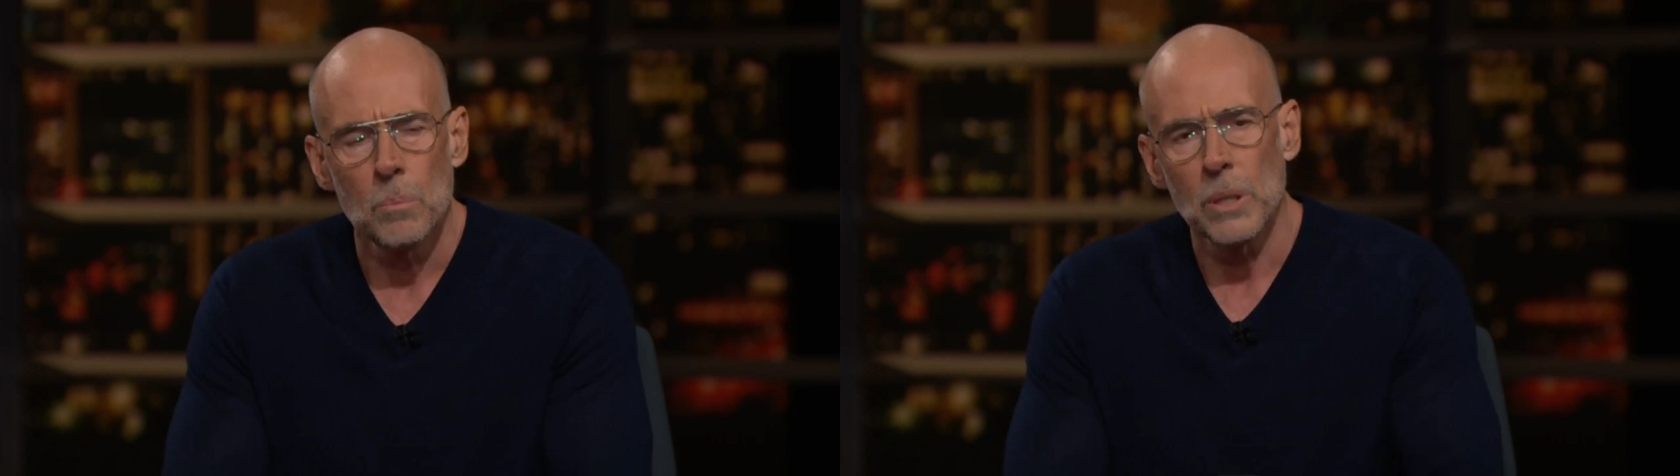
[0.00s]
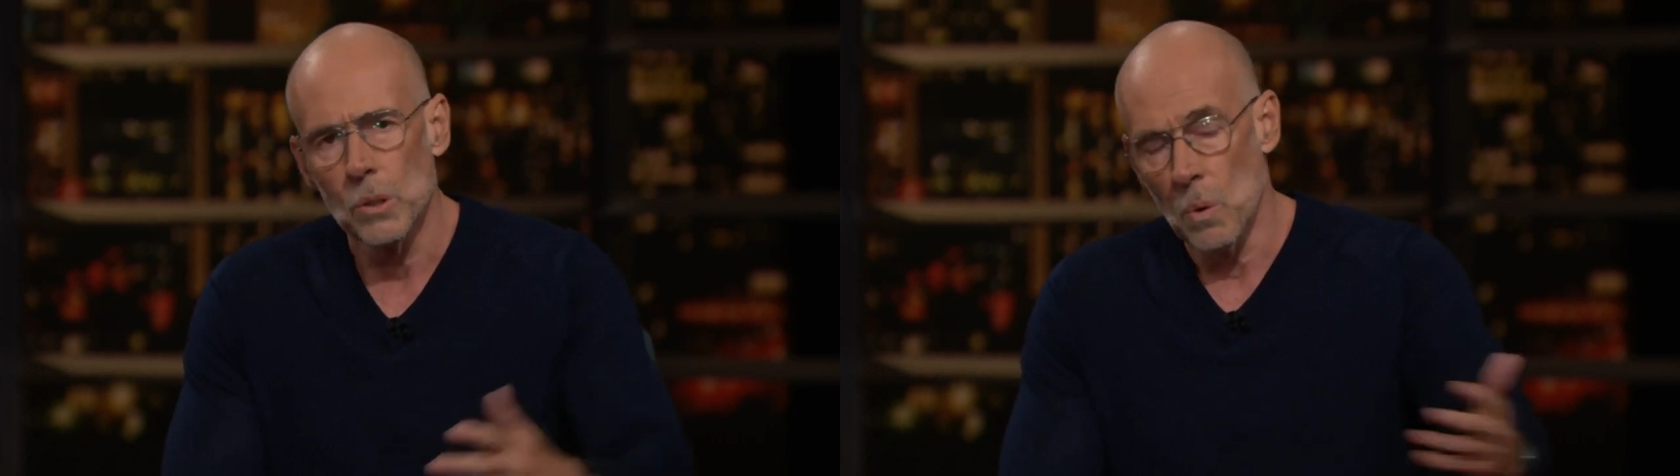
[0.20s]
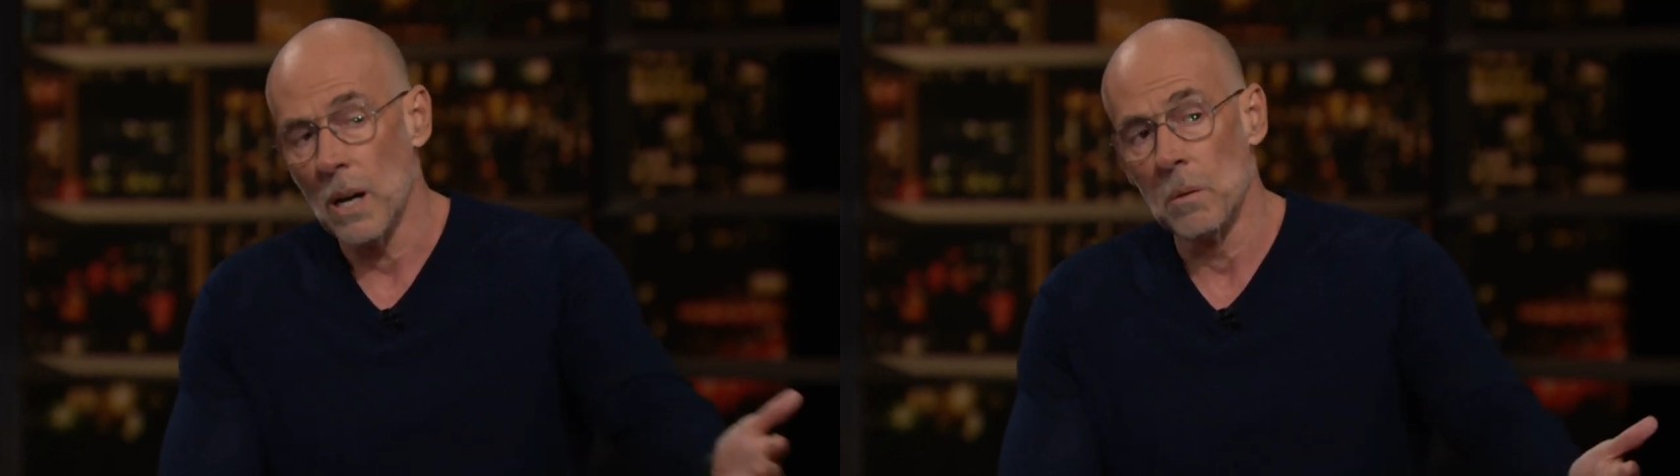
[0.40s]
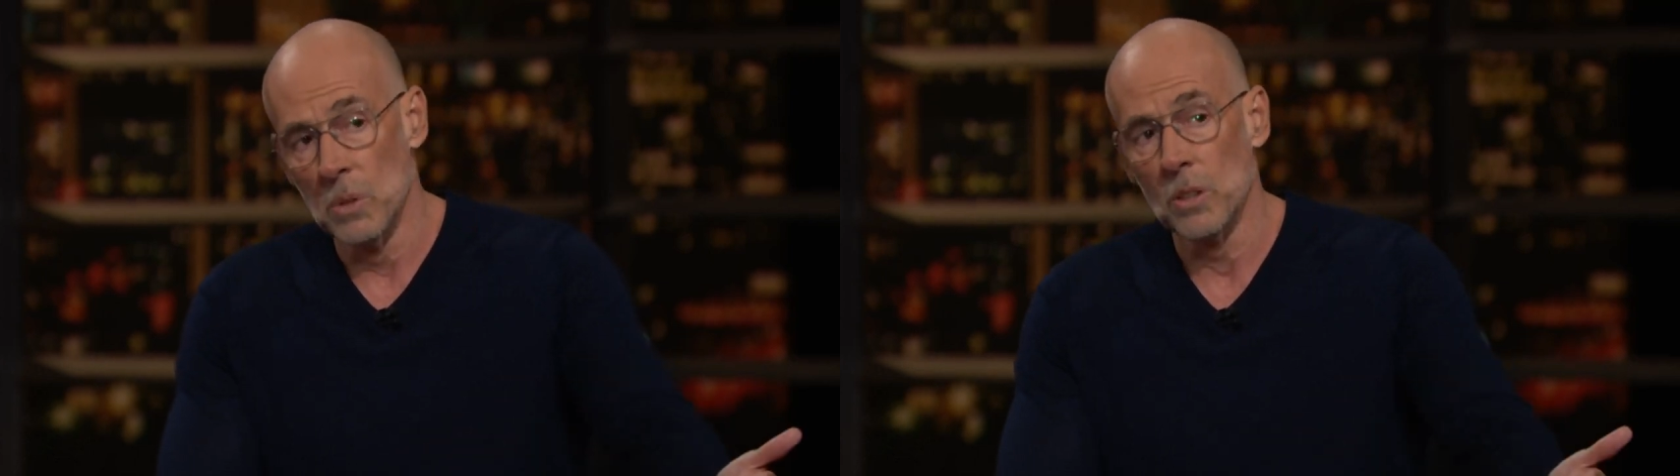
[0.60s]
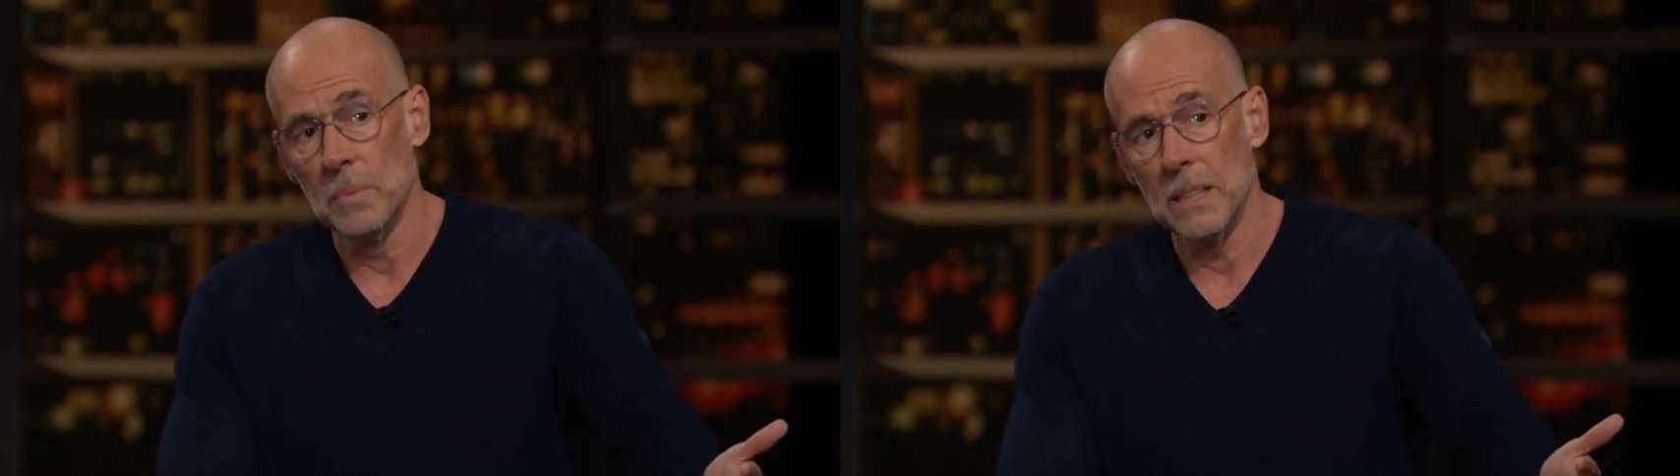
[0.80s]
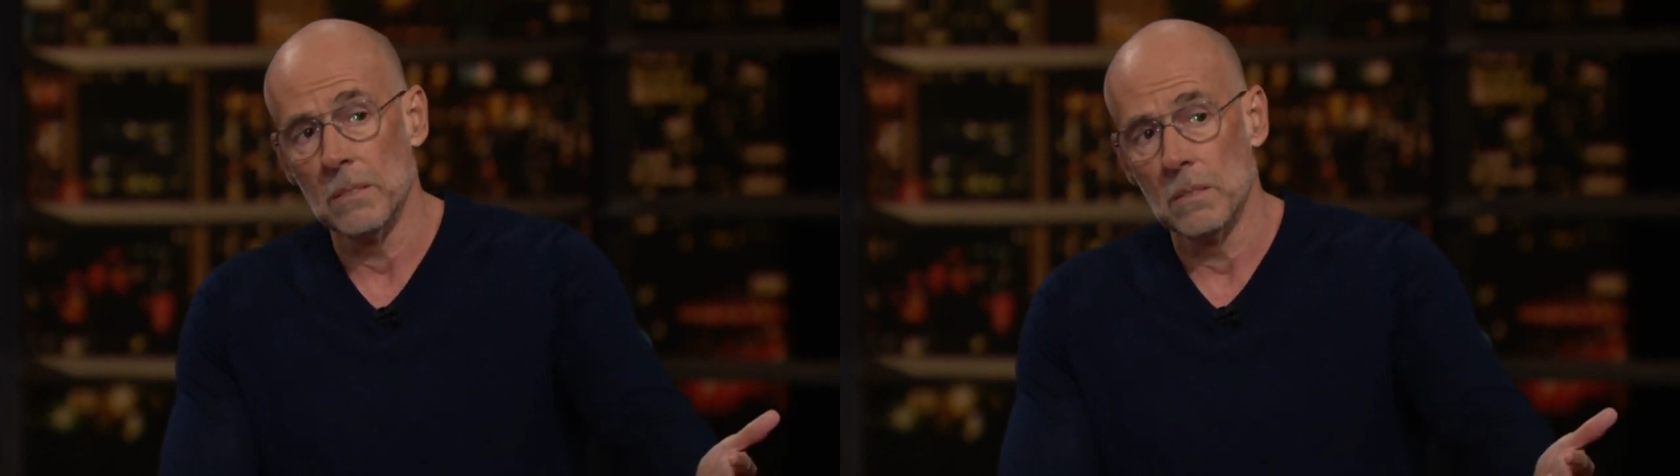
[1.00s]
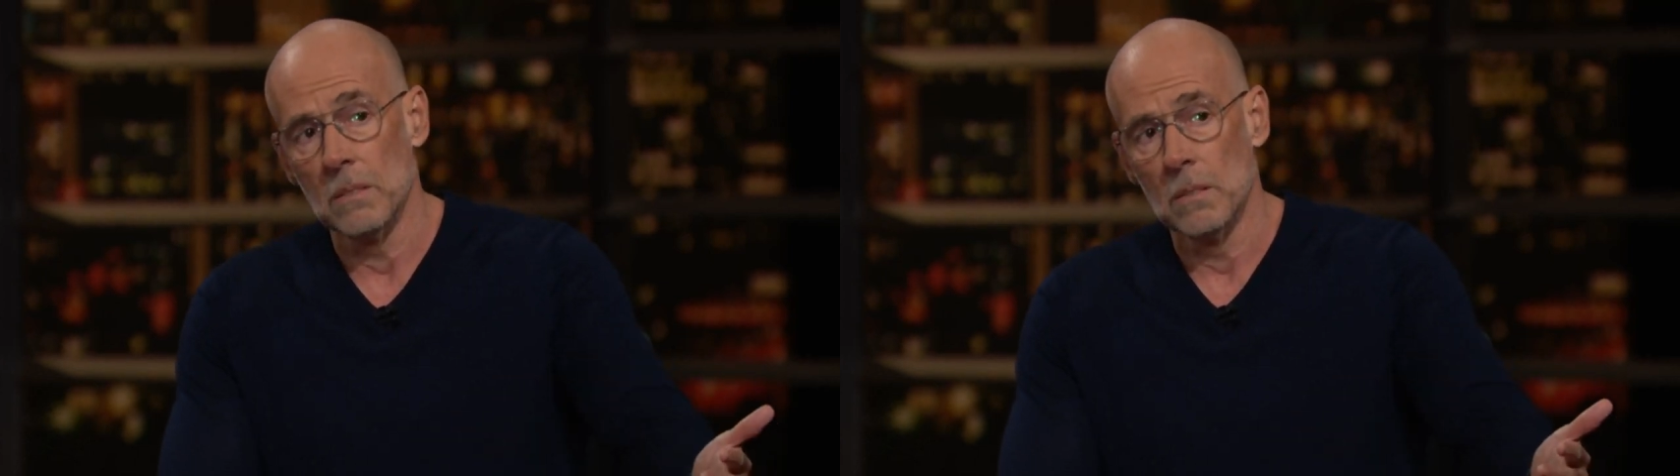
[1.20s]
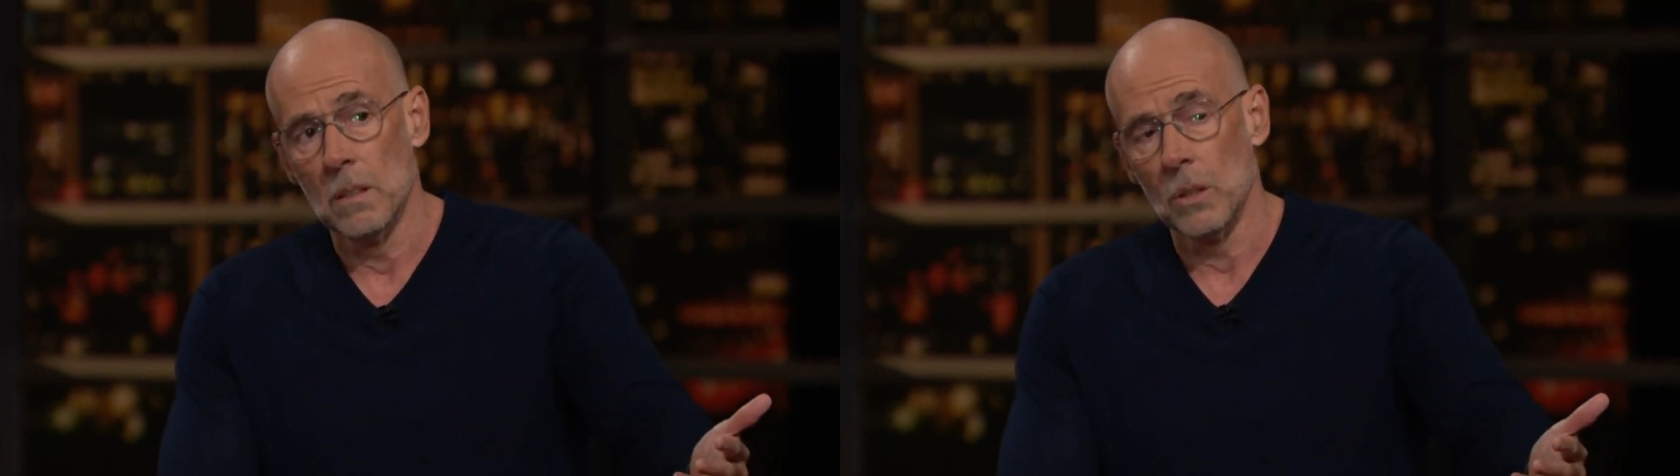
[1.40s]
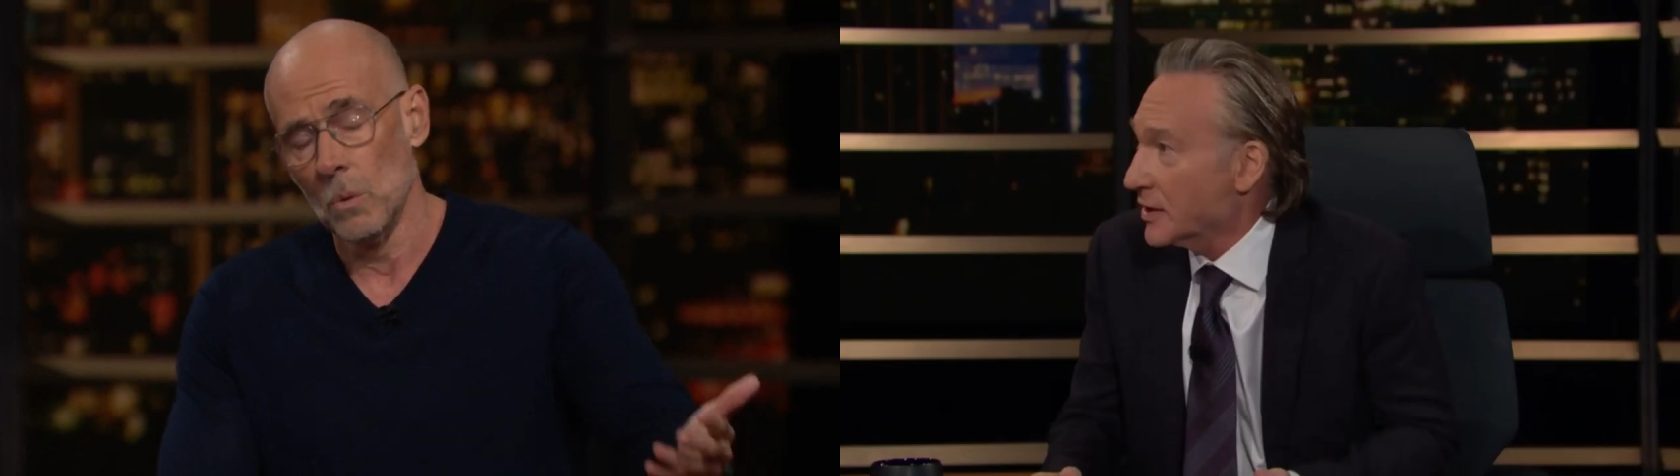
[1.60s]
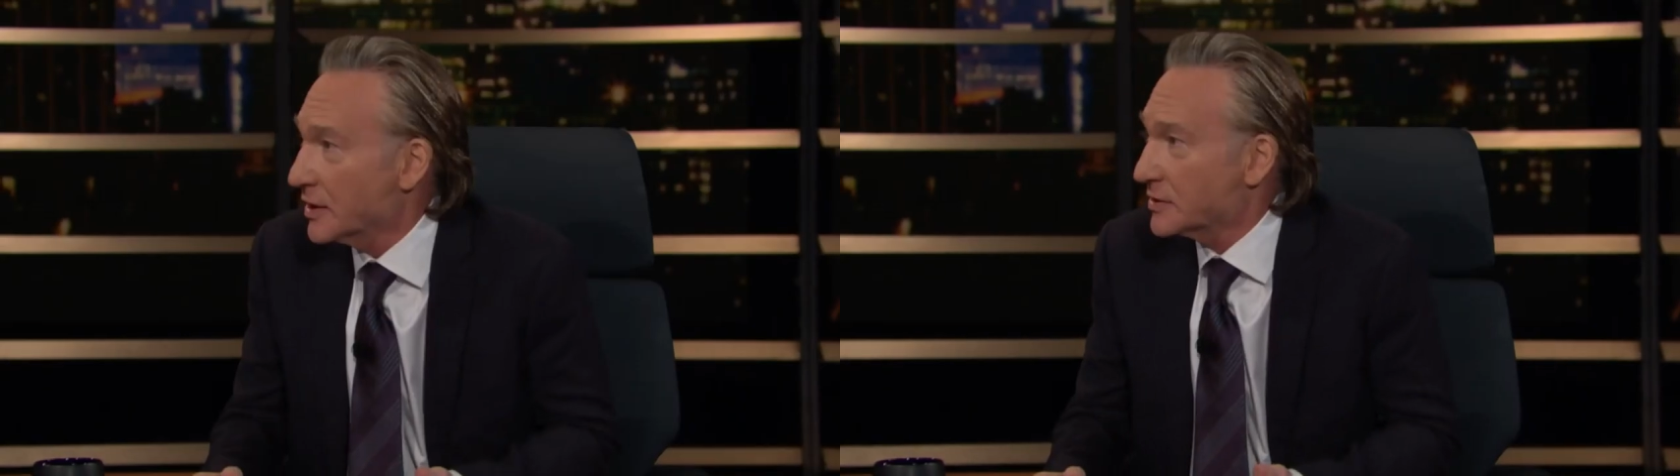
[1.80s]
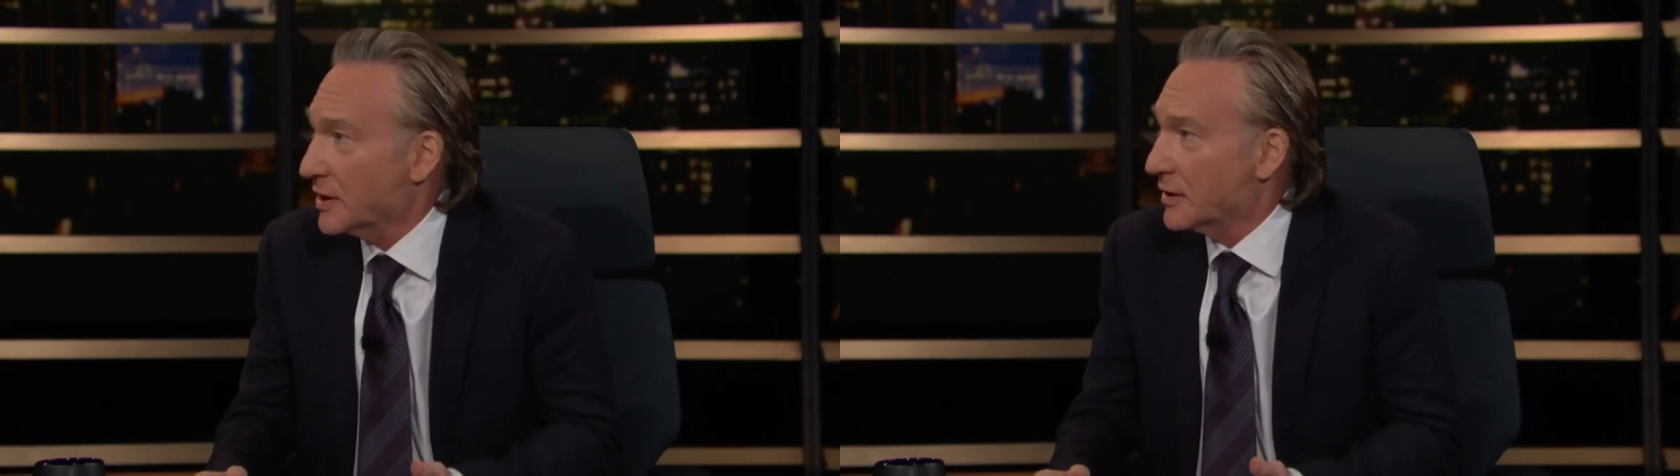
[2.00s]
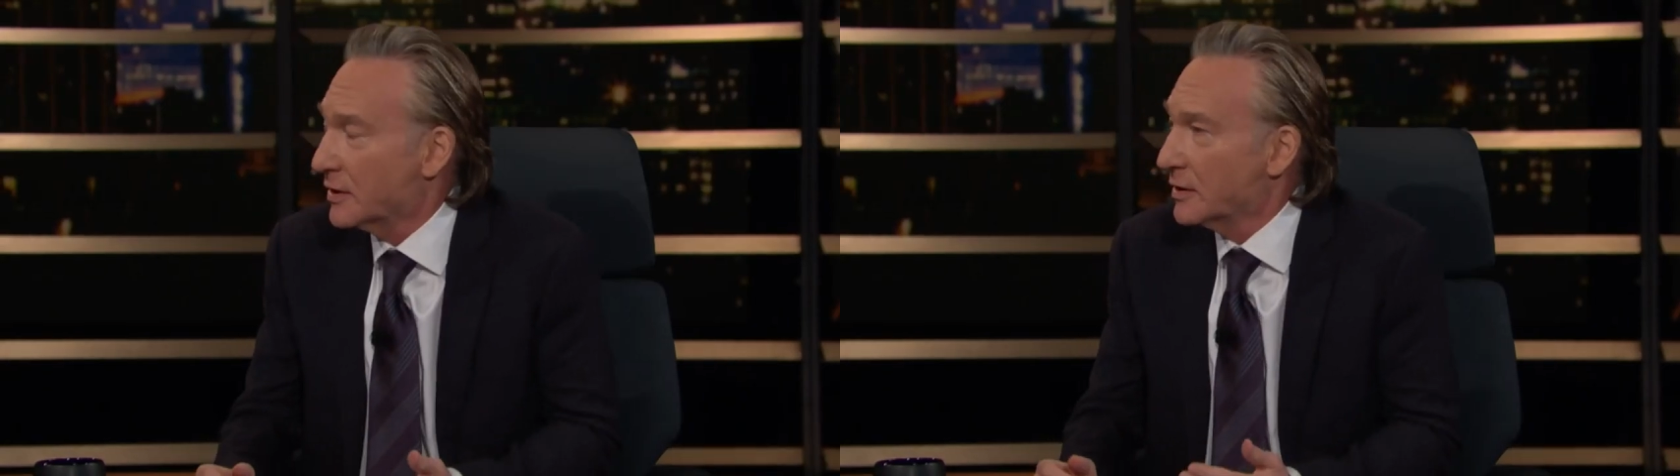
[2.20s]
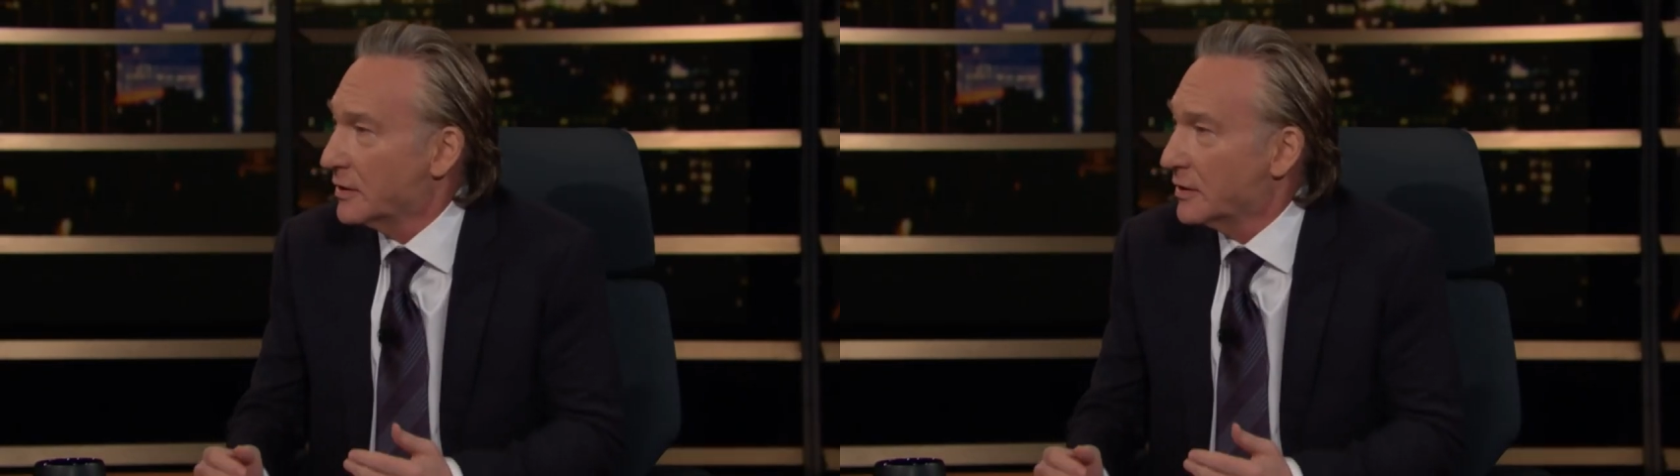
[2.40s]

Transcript: But you want a movement? Right, the parents, right? You want a movement?